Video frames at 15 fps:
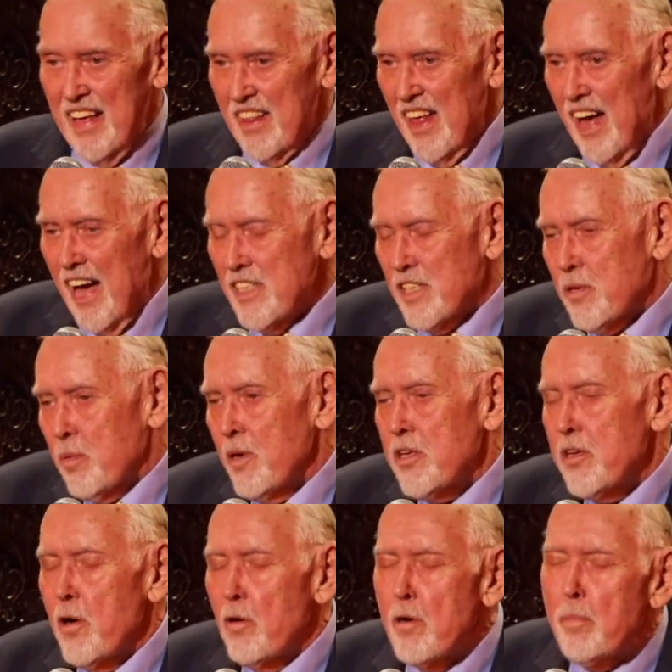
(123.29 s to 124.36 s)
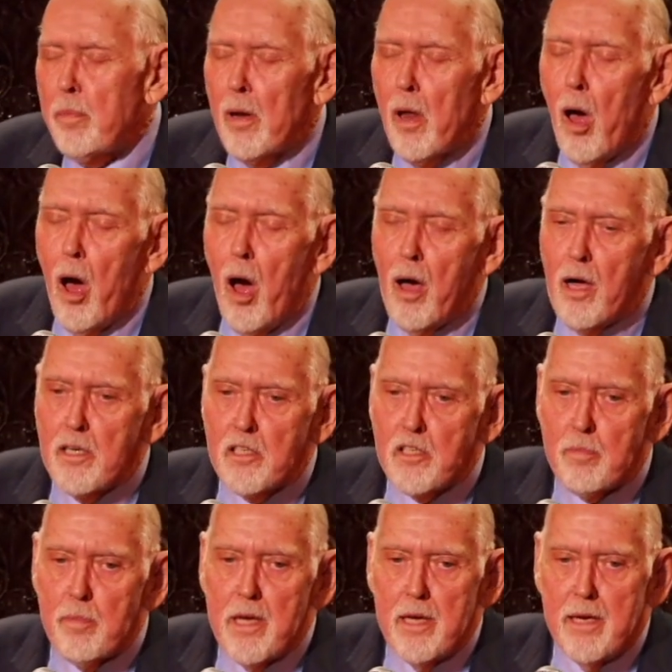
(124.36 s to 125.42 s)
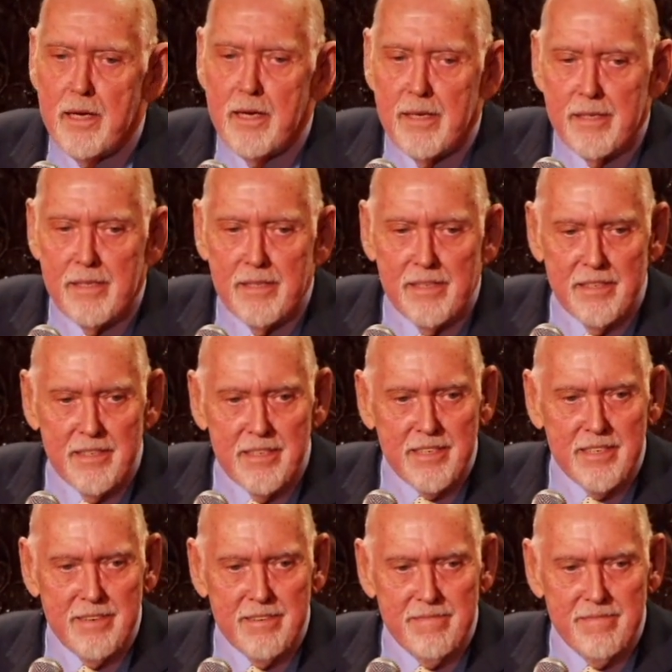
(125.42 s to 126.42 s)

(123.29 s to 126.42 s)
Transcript: That's what your applause means.